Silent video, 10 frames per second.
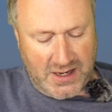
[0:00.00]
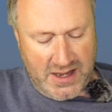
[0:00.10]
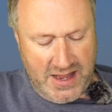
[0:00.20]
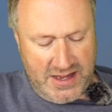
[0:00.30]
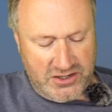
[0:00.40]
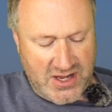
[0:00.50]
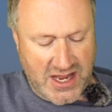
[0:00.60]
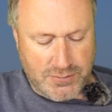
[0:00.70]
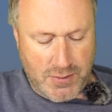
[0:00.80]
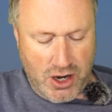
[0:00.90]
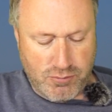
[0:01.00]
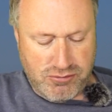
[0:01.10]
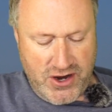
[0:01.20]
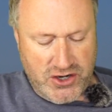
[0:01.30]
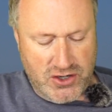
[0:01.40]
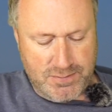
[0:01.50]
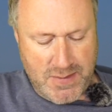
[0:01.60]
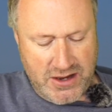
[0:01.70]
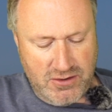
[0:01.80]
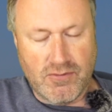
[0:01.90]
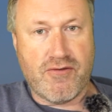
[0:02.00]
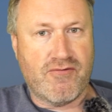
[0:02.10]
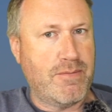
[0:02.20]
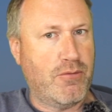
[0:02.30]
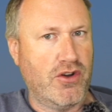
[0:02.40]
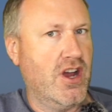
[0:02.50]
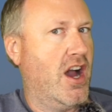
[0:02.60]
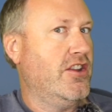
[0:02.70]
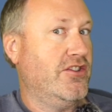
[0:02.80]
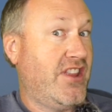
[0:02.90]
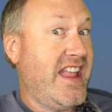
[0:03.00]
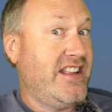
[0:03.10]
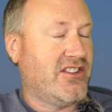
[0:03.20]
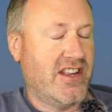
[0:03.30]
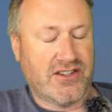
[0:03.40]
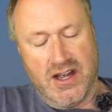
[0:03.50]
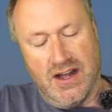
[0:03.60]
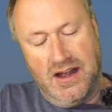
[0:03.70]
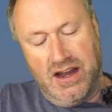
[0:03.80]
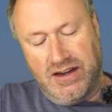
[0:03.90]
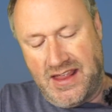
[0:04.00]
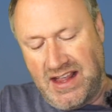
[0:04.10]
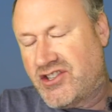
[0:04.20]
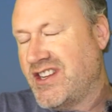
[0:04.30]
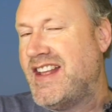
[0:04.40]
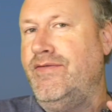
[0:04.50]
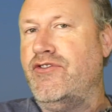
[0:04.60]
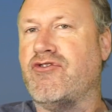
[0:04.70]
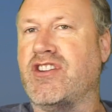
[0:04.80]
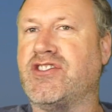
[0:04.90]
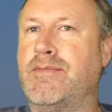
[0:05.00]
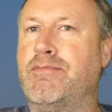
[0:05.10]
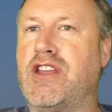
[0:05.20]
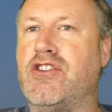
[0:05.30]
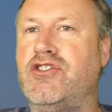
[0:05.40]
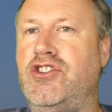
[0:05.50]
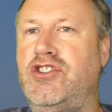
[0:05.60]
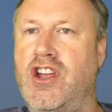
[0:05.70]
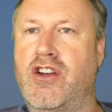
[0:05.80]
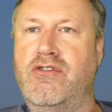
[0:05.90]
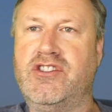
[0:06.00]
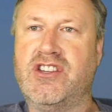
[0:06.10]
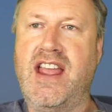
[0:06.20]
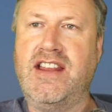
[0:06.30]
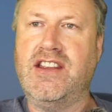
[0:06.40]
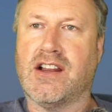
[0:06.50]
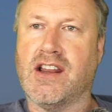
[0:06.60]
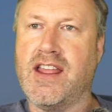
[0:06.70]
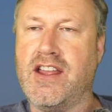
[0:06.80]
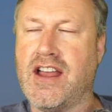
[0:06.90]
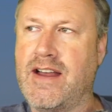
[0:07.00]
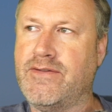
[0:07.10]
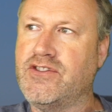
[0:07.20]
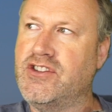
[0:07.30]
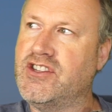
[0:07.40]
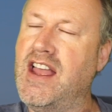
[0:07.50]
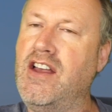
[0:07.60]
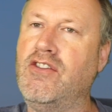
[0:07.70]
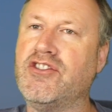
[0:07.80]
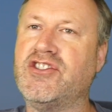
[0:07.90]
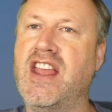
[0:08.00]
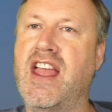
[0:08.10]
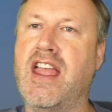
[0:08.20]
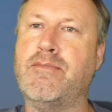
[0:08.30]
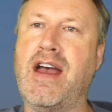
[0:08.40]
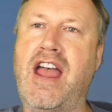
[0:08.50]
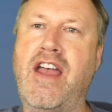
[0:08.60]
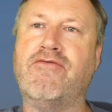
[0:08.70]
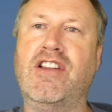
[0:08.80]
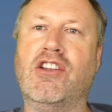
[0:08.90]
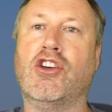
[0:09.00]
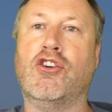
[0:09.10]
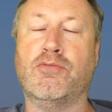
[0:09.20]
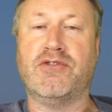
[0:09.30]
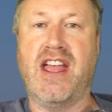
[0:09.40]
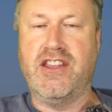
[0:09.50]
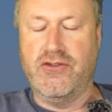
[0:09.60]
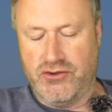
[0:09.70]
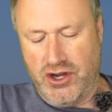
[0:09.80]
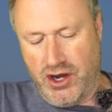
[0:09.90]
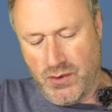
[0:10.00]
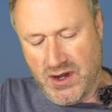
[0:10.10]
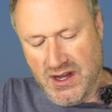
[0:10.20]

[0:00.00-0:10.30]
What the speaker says: It states my operations manual 3.9 and dates it. Now that's interesting because you don't technically have to tell the CA about every little update you do.